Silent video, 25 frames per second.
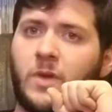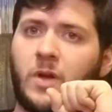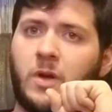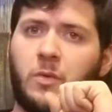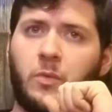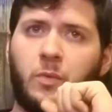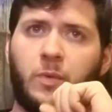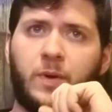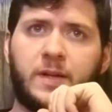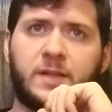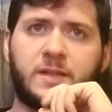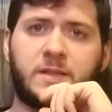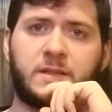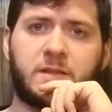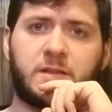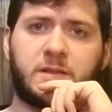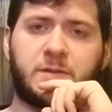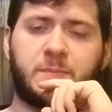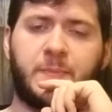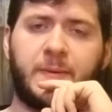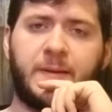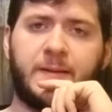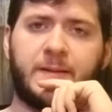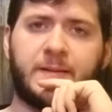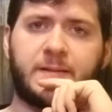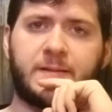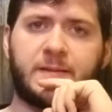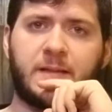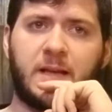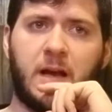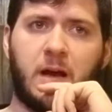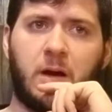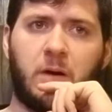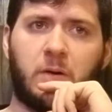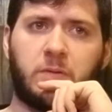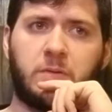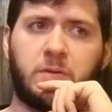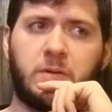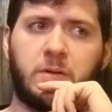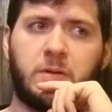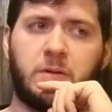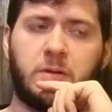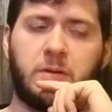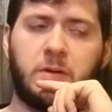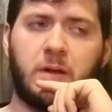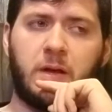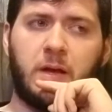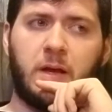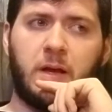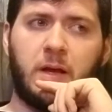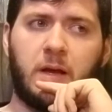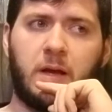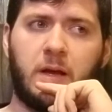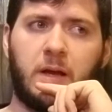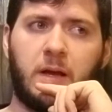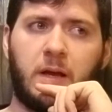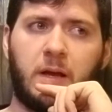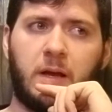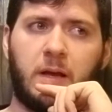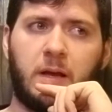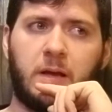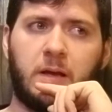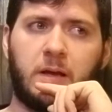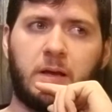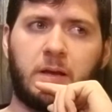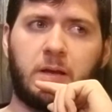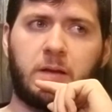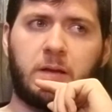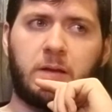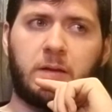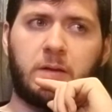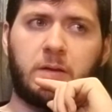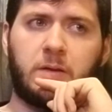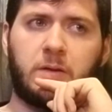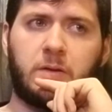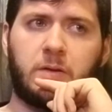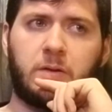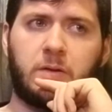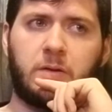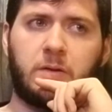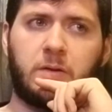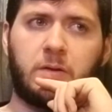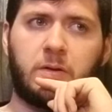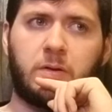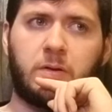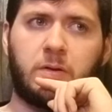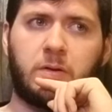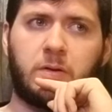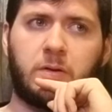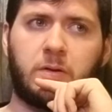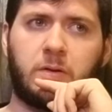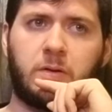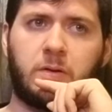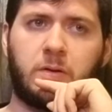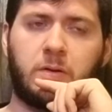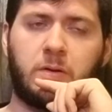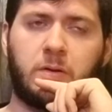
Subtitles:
Wings at the Speed of Sound. And